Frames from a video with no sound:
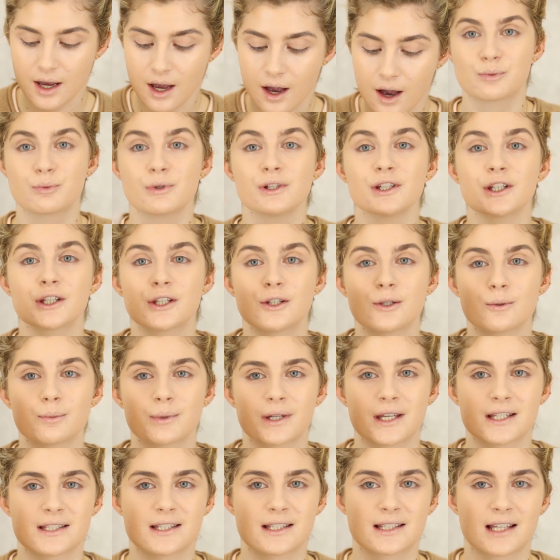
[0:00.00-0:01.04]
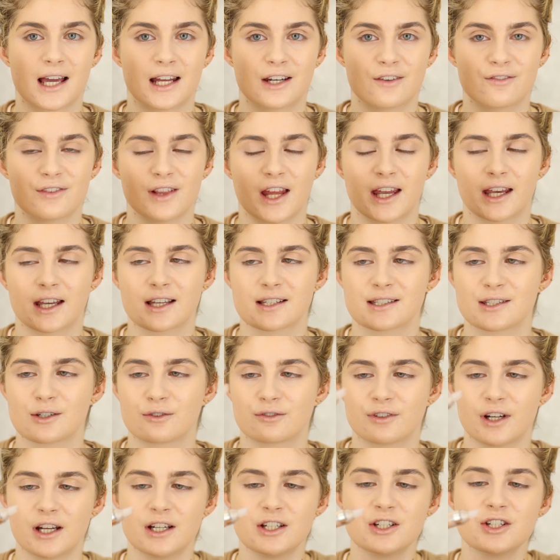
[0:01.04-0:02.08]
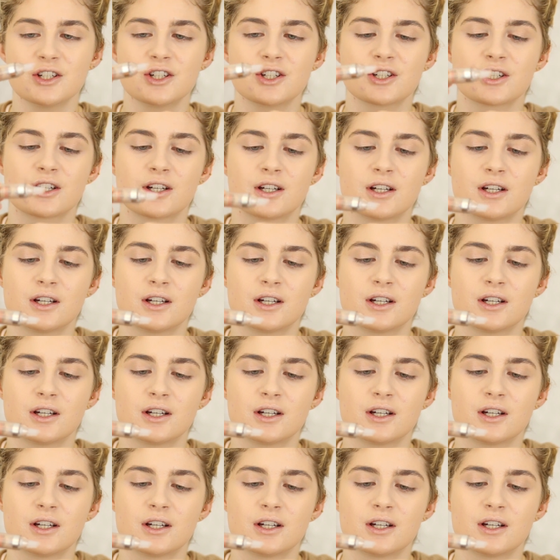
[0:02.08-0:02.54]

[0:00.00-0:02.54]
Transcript: It's really cute because it's kind of like a syringe.